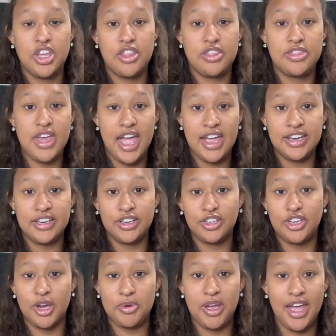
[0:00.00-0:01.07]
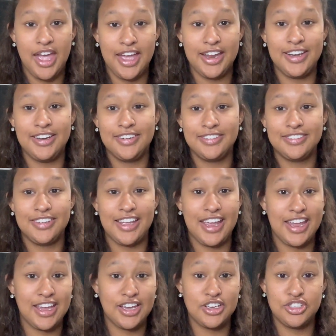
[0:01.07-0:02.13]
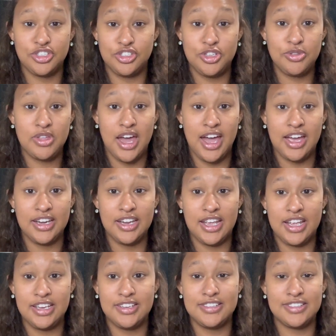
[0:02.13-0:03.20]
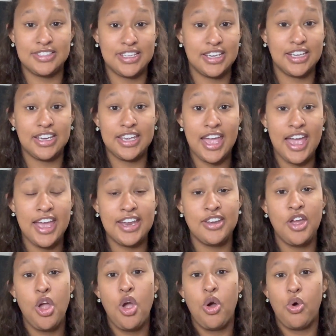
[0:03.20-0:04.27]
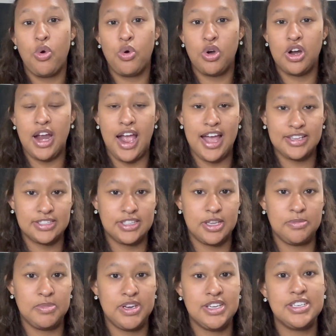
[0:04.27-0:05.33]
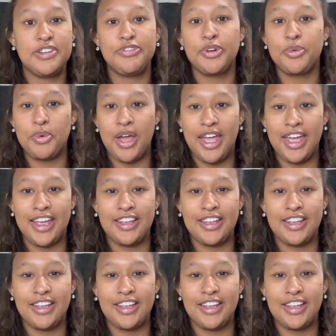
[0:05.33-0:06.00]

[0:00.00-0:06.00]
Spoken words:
Then go ahead and do that and sing it again, or ask them in a different way.